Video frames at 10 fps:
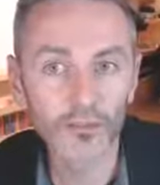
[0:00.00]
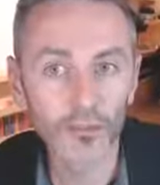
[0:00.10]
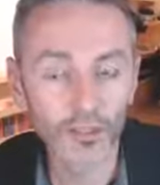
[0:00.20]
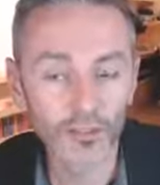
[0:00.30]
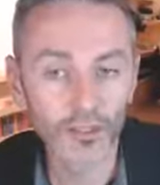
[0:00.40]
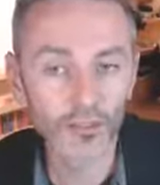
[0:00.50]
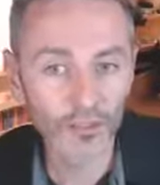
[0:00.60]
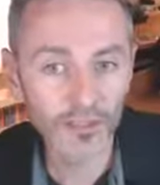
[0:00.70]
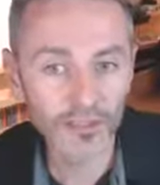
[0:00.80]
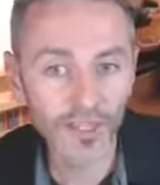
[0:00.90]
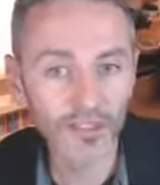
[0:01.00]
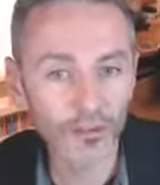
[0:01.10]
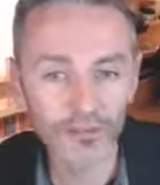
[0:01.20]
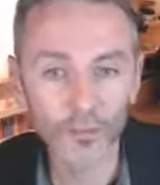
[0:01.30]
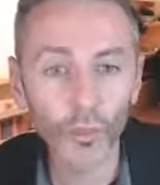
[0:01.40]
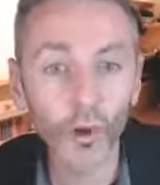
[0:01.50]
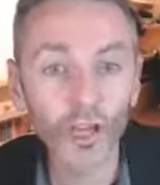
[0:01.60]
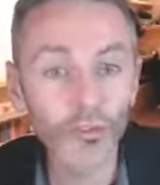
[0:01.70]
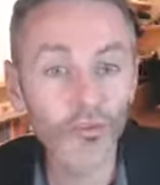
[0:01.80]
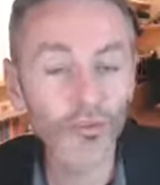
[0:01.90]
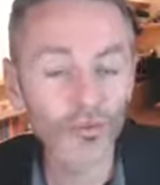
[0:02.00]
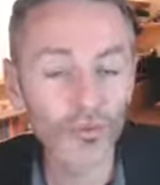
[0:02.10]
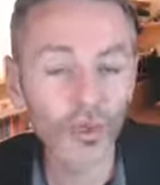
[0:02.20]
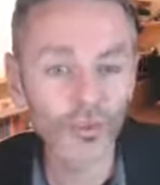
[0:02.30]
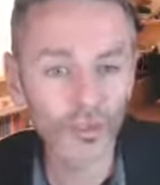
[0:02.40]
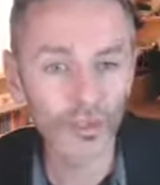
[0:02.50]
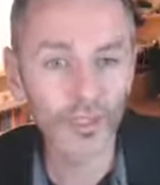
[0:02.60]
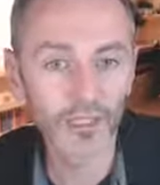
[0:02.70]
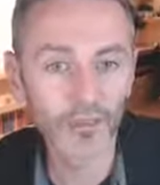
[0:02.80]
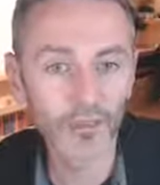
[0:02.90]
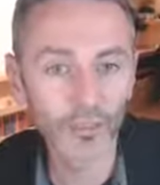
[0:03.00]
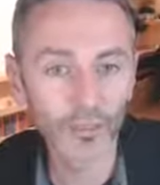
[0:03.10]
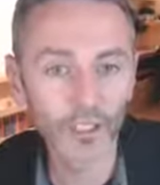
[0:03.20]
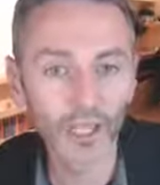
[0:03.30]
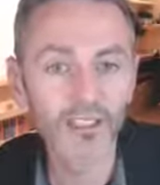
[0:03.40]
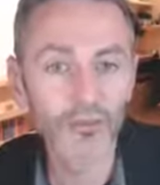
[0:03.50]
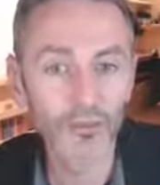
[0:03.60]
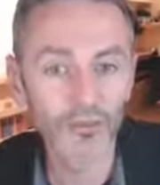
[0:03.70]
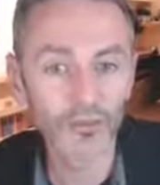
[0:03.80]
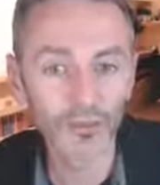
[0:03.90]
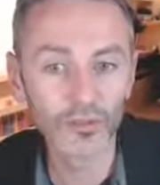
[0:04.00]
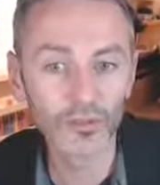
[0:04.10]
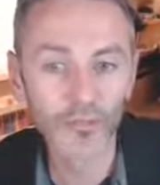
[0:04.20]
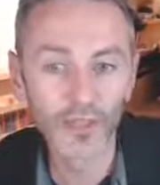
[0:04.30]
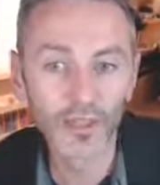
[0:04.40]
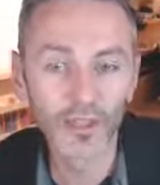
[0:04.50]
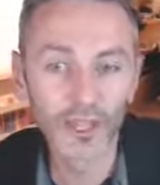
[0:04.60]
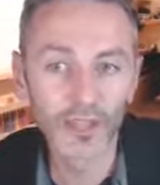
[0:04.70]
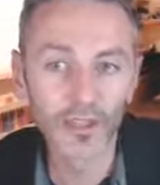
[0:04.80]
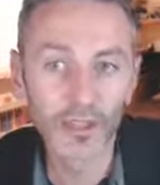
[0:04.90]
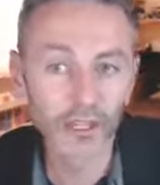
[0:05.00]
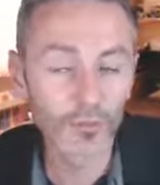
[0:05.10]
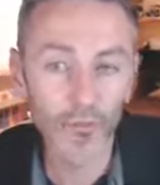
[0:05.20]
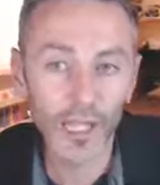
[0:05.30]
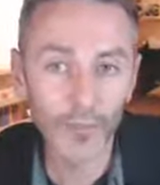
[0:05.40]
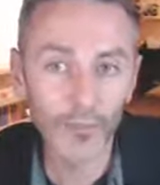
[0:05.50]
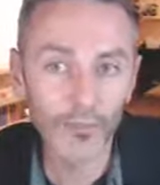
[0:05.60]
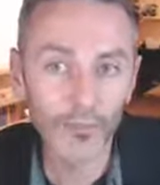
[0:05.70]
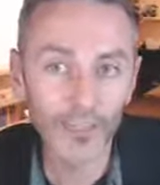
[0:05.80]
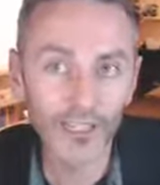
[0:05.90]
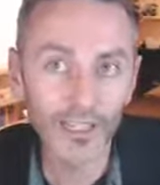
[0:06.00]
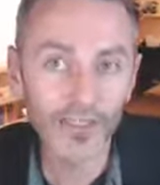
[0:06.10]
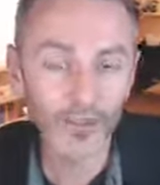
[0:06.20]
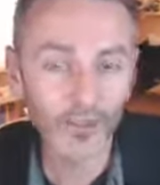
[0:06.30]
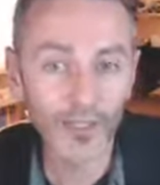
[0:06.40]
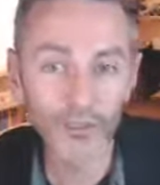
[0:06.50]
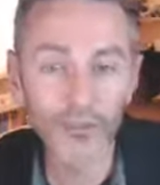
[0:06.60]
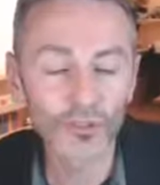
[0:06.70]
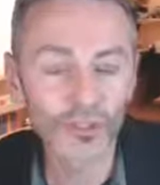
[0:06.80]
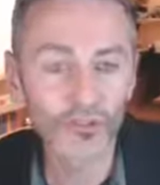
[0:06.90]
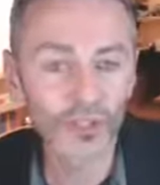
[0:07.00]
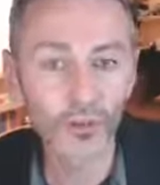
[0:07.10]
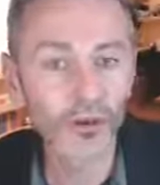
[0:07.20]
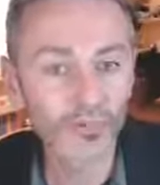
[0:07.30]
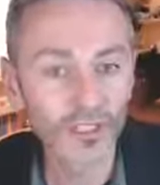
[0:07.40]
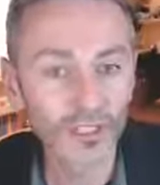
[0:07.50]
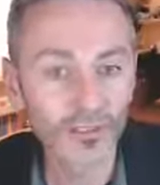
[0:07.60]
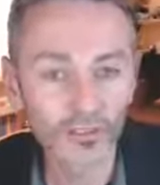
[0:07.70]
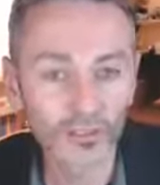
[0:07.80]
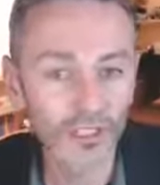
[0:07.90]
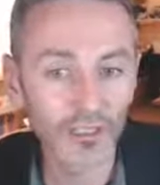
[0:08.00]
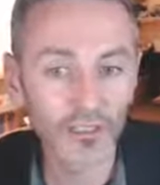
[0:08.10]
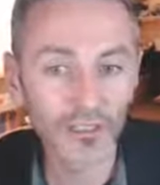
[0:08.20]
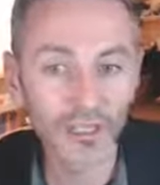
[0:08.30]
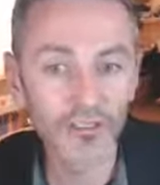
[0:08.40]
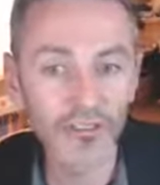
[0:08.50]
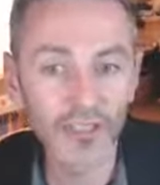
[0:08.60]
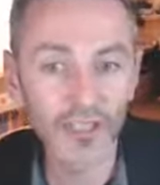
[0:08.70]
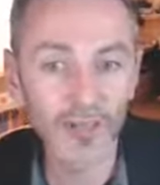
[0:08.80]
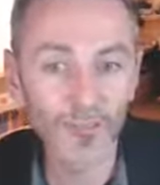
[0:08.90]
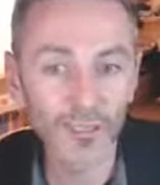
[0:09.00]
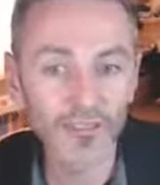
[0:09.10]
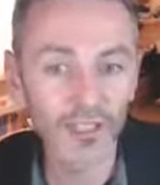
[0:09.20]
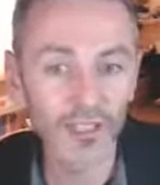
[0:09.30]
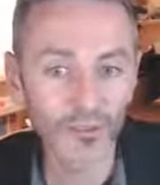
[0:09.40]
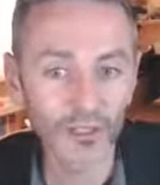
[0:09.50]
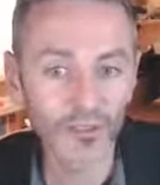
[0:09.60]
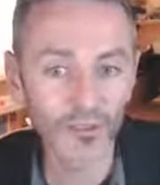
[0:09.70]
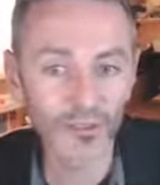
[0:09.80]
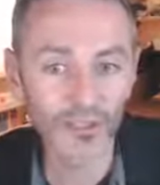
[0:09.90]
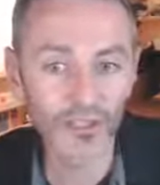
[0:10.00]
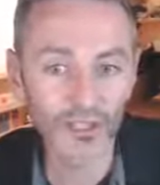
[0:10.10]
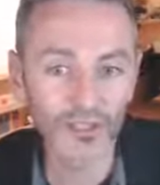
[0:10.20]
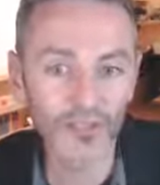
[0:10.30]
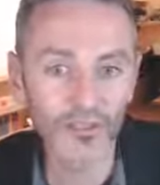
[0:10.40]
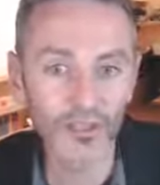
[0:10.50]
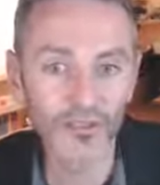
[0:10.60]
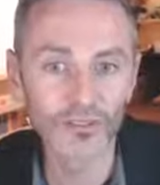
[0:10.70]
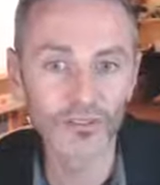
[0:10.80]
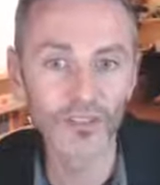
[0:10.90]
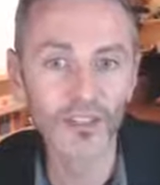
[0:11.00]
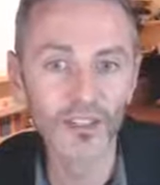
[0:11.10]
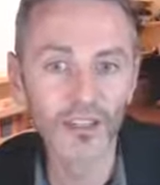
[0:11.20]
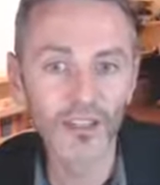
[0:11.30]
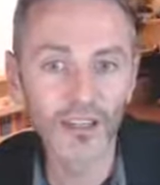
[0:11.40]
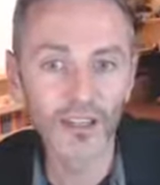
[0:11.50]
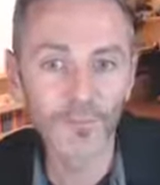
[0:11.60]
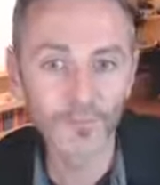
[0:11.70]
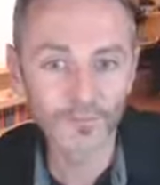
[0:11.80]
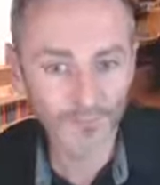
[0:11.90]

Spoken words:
for her to go straight to that. So I said, what else are you not doing that you would like to be able to do? And we came up with something less threatening, which is just to go out for dinner. So she had a nice Italian restaurant that she used to go to. And